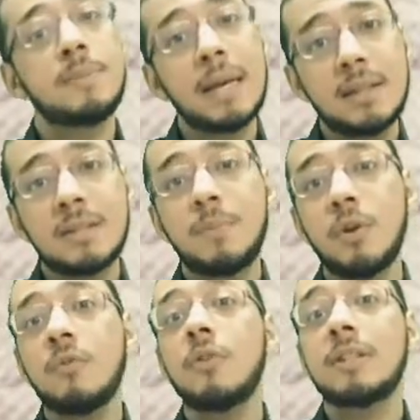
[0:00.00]
make this
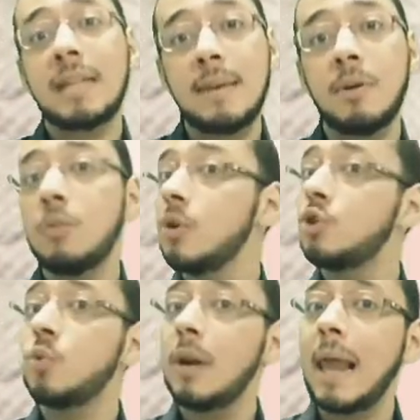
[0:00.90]
beautiful table
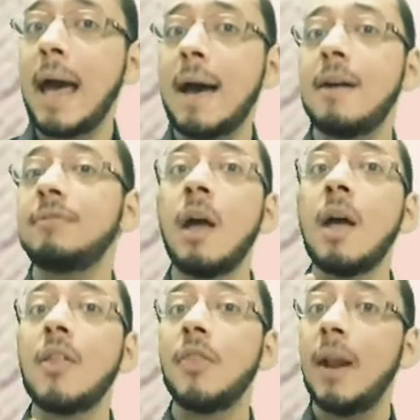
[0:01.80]
which will have
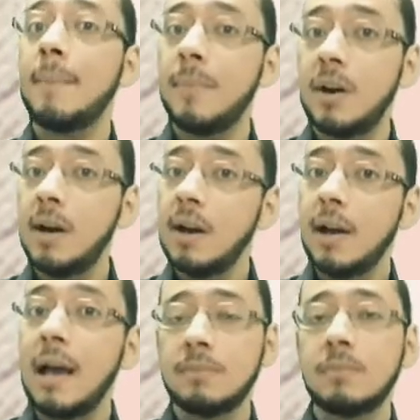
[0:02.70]
the number,
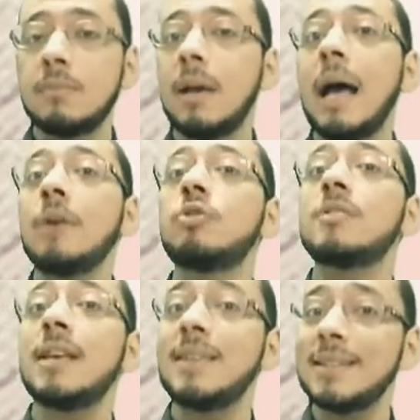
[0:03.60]
how to
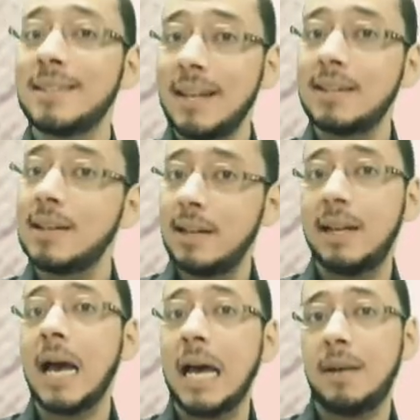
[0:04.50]
say this letter
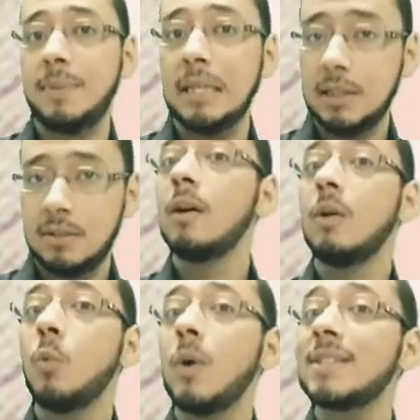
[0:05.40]
in Arabic,
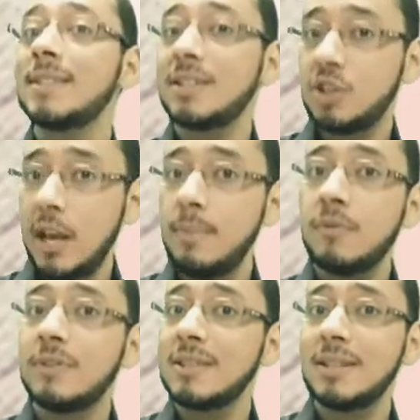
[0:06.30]
what's the shape
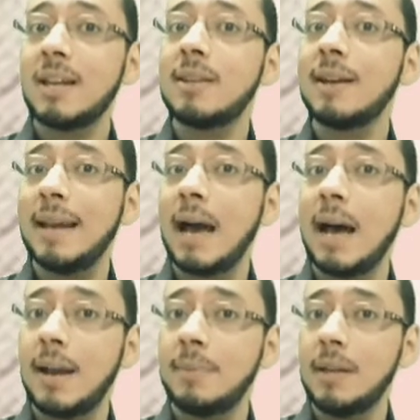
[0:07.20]
of this letter in
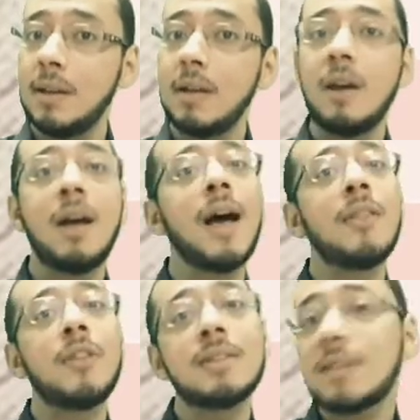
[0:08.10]
Arabic,
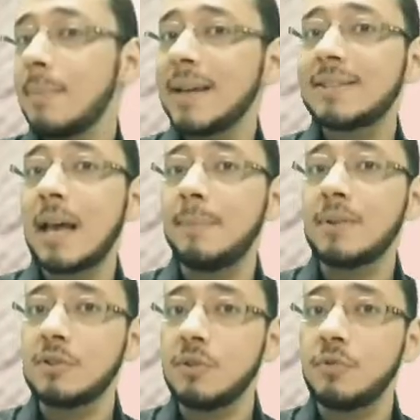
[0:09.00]
and then some
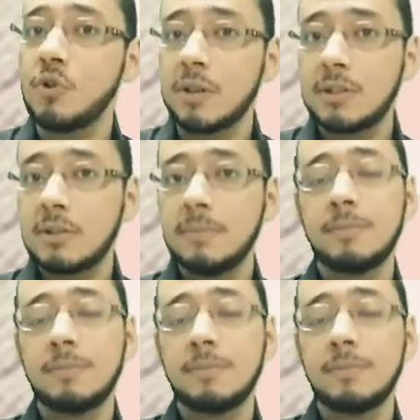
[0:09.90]
examples, of course.